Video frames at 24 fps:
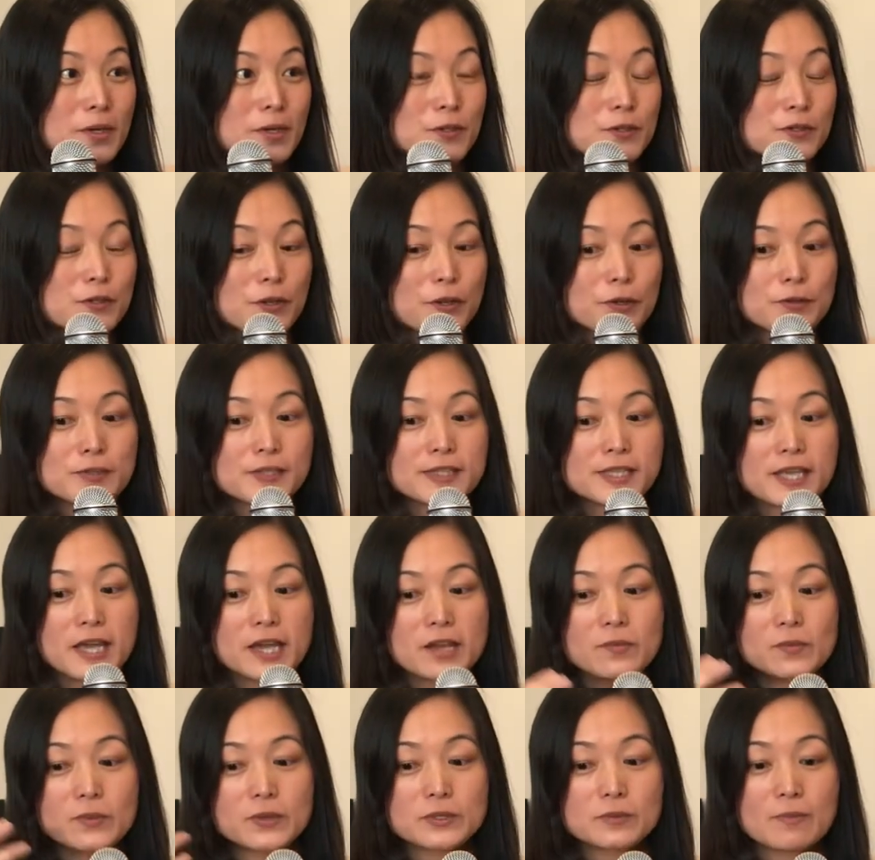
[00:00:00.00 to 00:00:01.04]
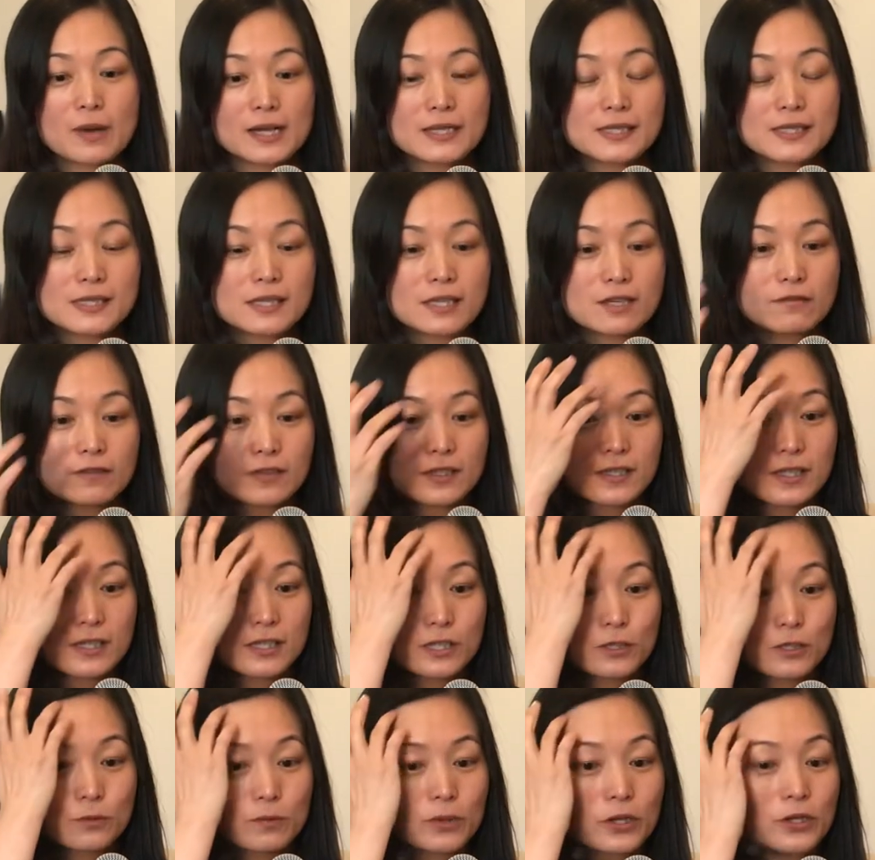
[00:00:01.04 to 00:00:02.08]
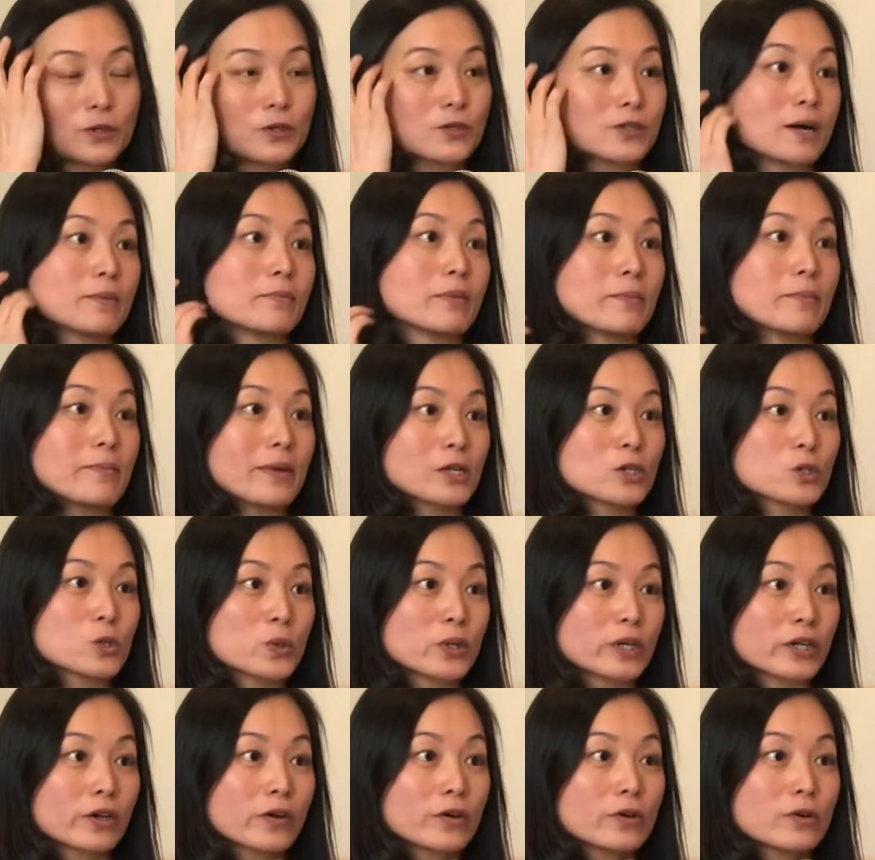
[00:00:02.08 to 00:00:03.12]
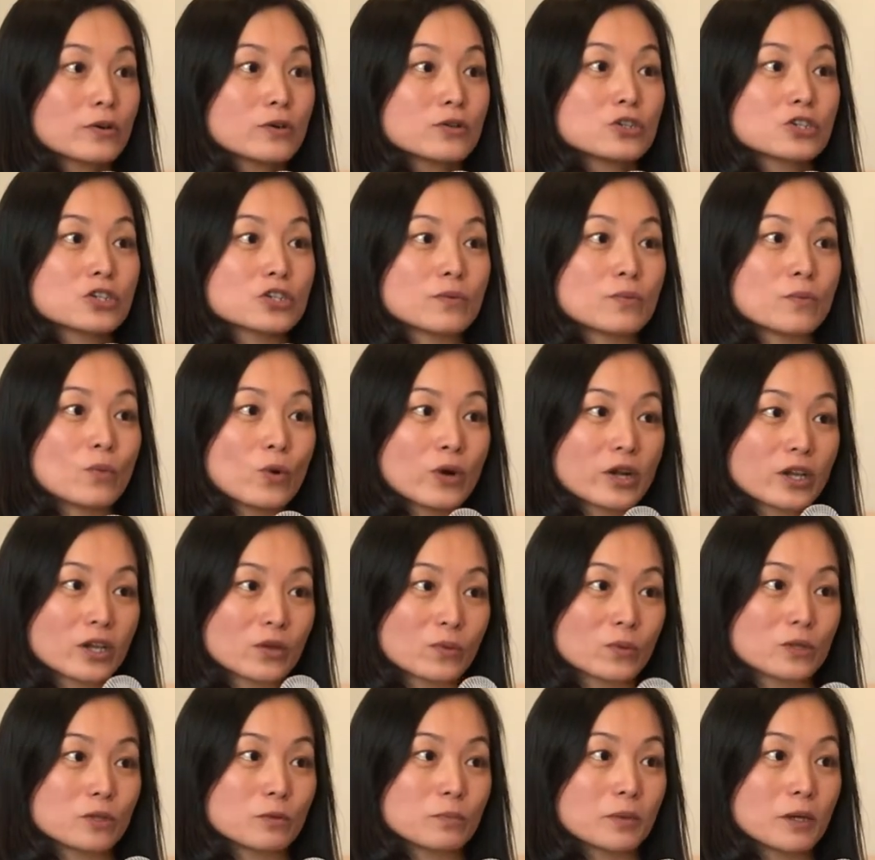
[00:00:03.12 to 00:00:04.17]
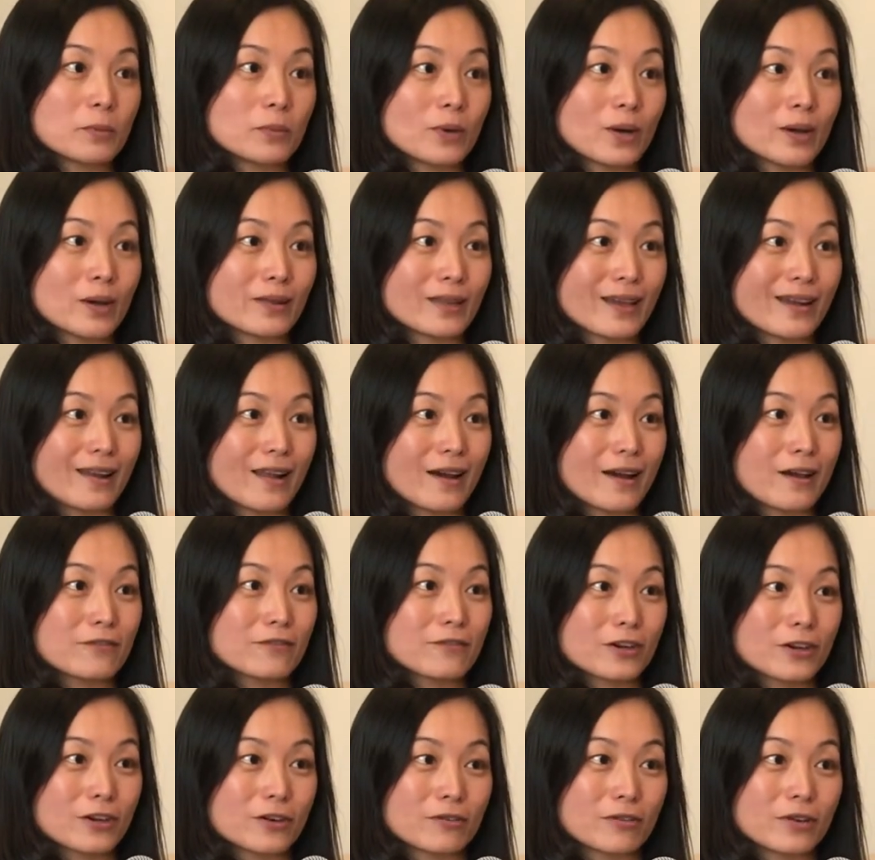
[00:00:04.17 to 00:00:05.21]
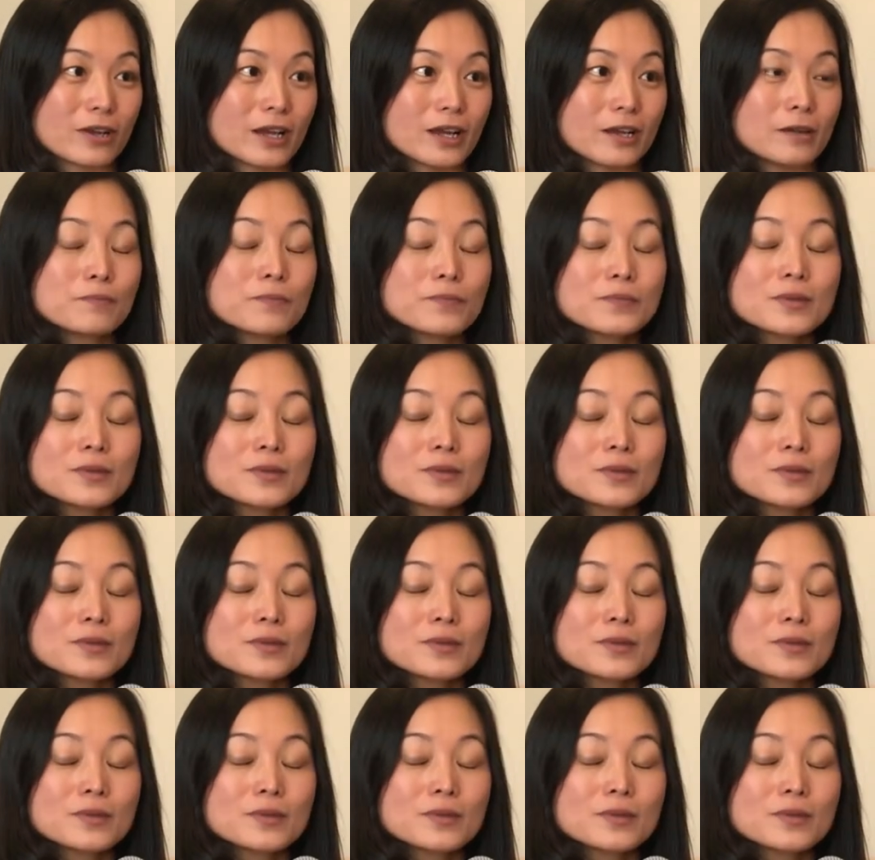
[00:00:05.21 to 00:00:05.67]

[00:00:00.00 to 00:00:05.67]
So same with my services, because I'm a mentor and coach and working with people on their life, career,